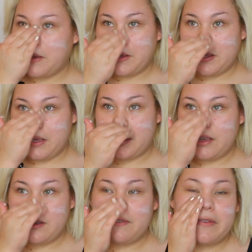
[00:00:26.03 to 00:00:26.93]

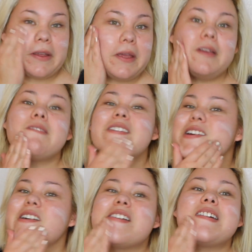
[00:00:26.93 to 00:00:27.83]

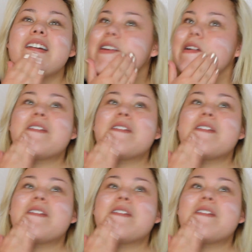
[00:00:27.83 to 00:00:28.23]
Everywhere.